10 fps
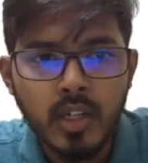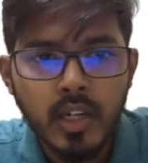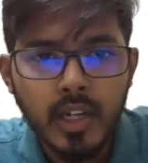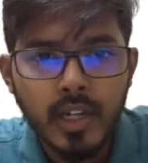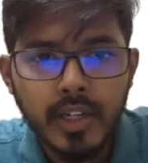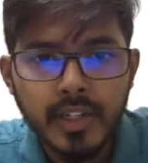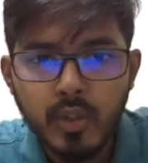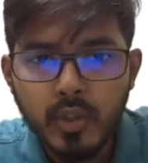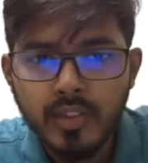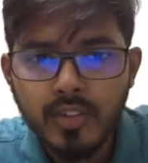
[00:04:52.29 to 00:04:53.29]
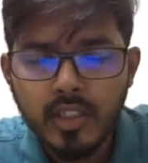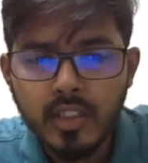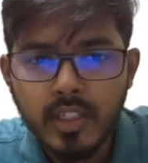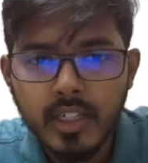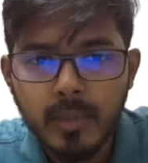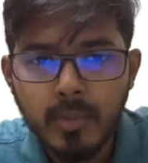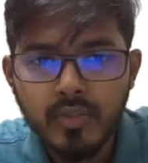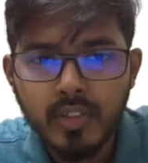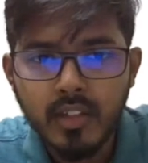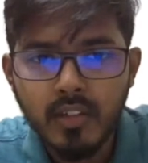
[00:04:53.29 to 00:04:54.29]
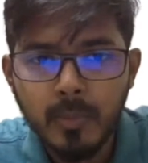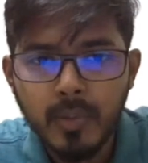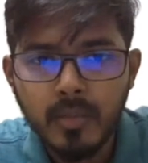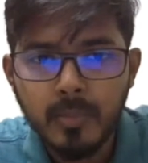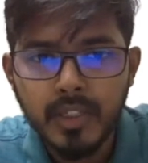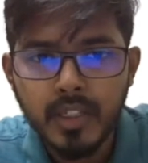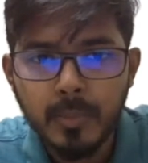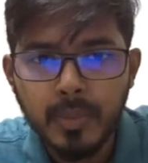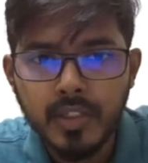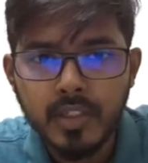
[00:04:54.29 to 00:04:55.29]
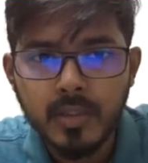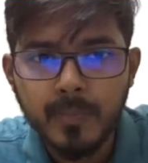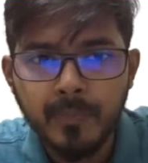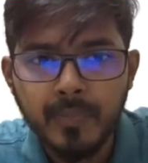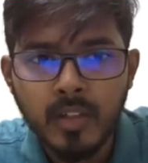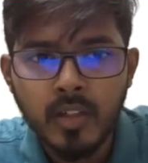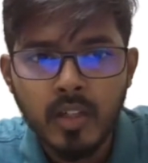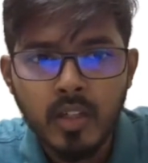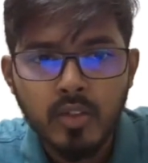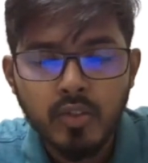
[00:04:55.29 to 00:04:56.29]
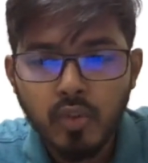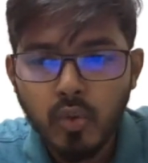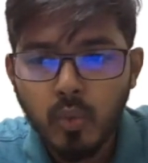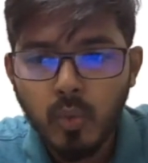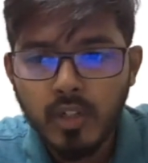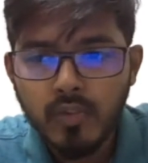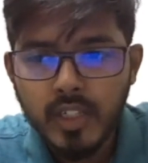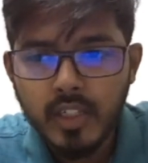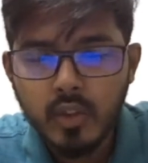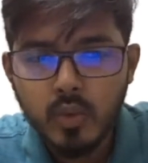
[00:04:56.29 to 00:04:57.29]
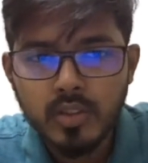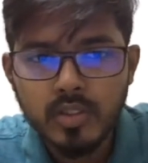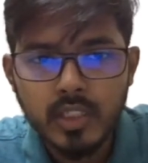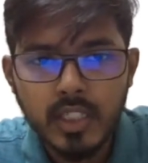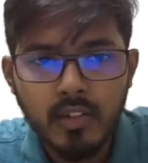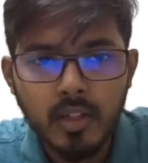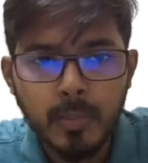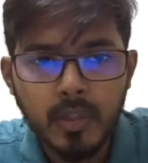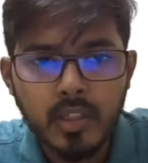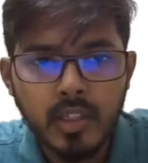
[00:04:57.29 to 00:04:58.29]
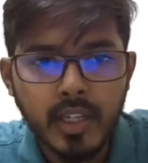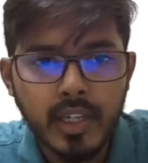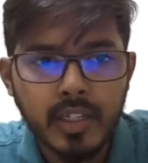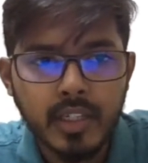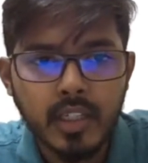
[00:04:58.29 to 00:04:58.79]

and you can see the name of the developer being appeared here. So what we can do is the developer can